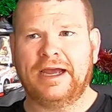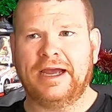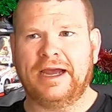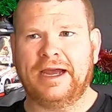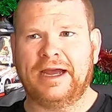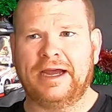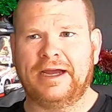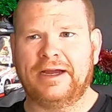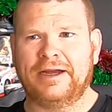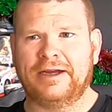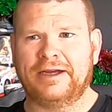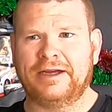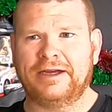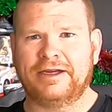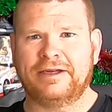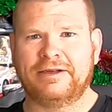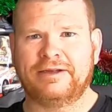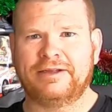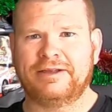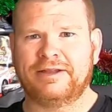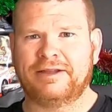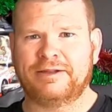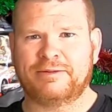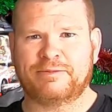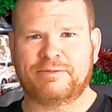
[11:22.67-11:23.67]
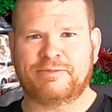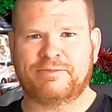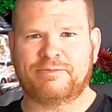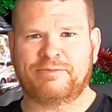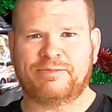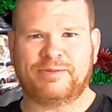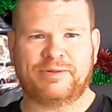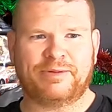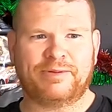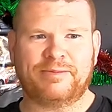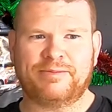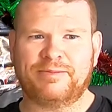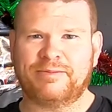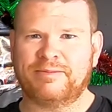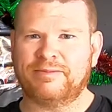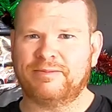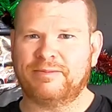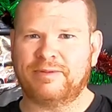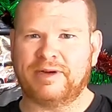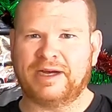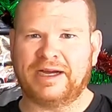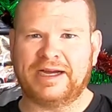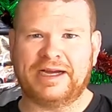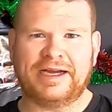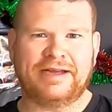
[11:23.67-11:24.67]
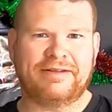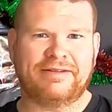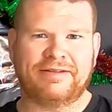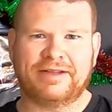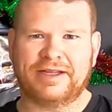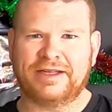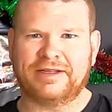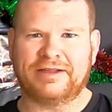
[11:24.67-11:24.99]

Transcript: The problem I had,